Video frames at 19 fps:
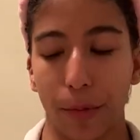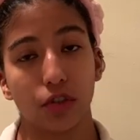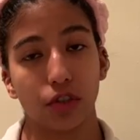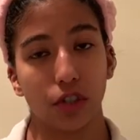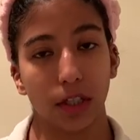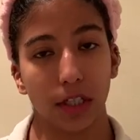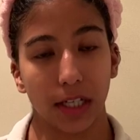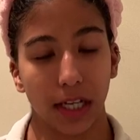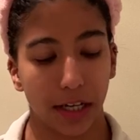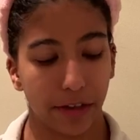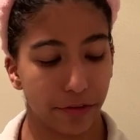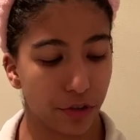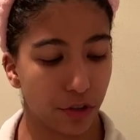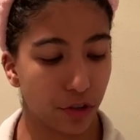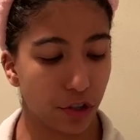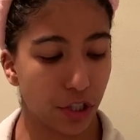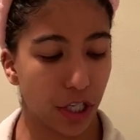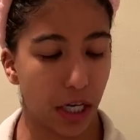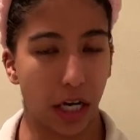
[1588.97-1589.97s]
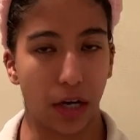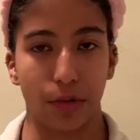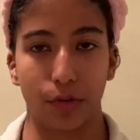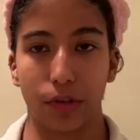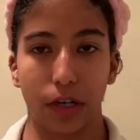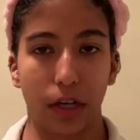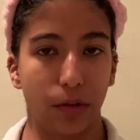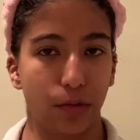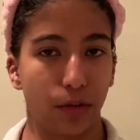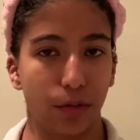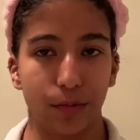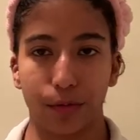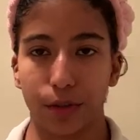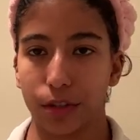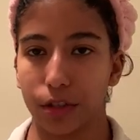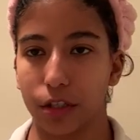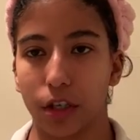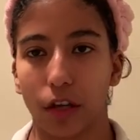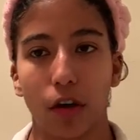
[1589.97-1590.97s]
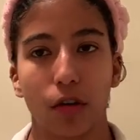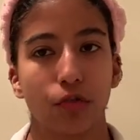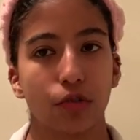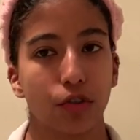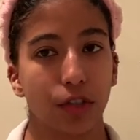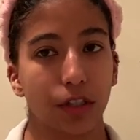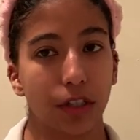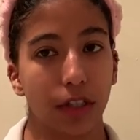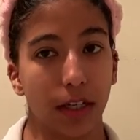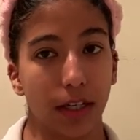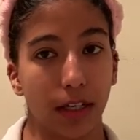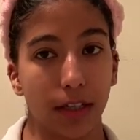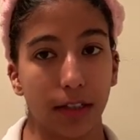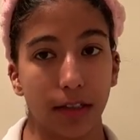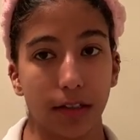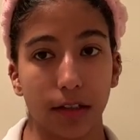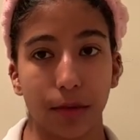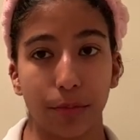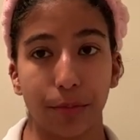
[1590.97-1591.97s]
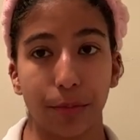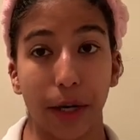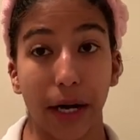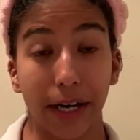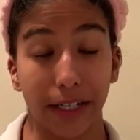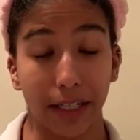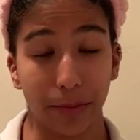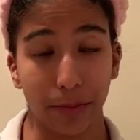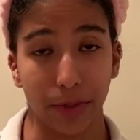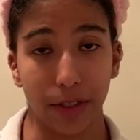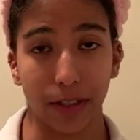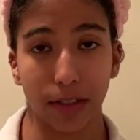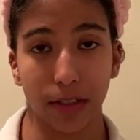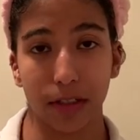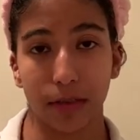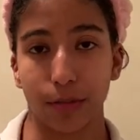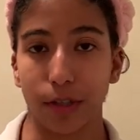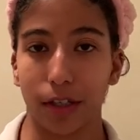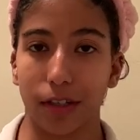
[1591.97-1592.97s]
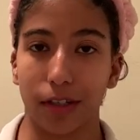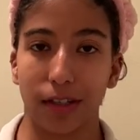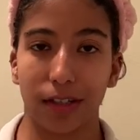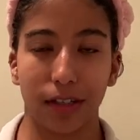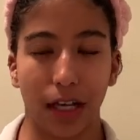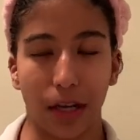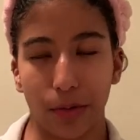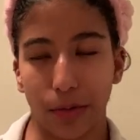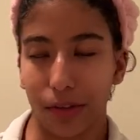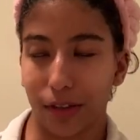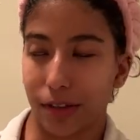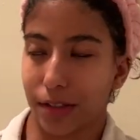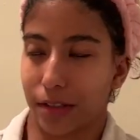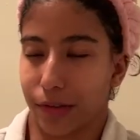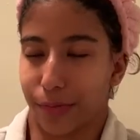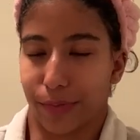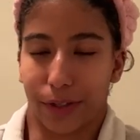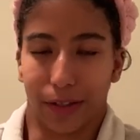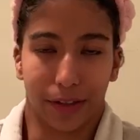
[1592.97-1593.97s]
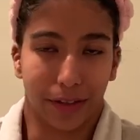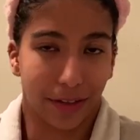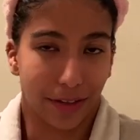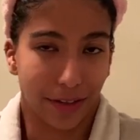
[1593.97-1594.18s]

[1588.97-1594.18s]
Usually after shower, I would put deodorant and some body mist because I want to smell